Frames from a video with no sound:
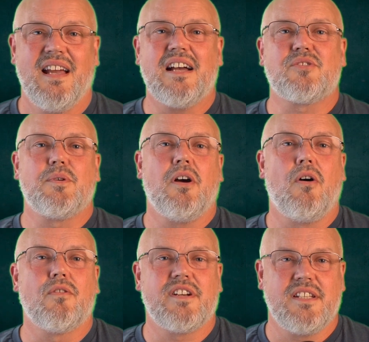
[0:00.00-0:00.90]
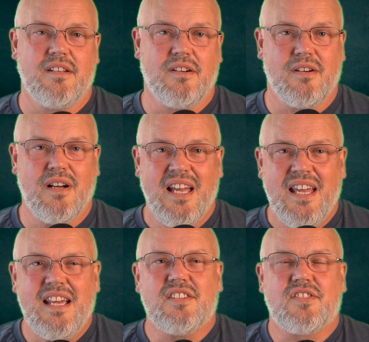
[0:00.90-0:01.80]
as we already know,
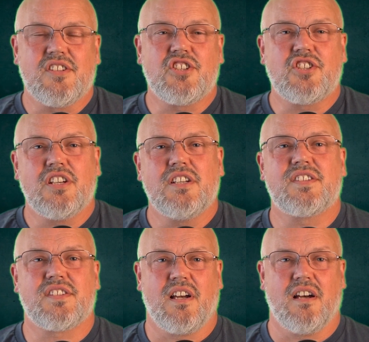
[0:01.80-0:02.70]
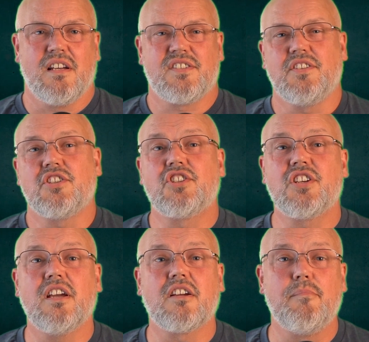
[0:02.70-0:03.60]
is the sheer size and the
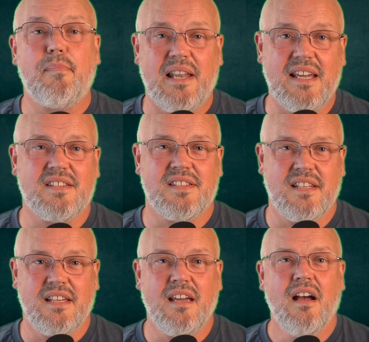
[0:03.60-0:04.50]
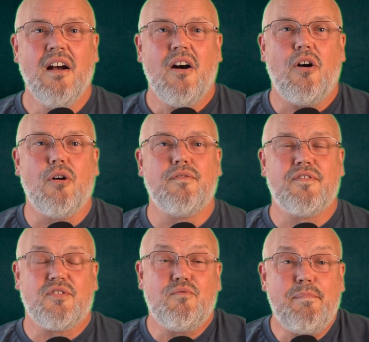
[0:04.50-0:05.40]
sheer complexity of
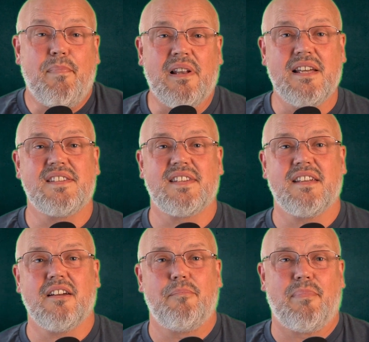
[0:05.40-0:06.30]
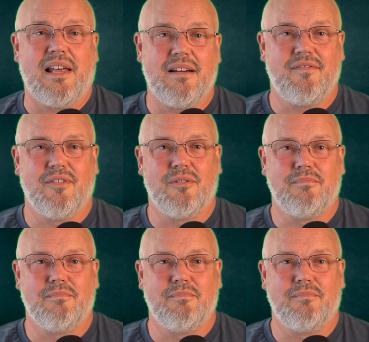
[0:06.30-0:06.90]
replacing a platform.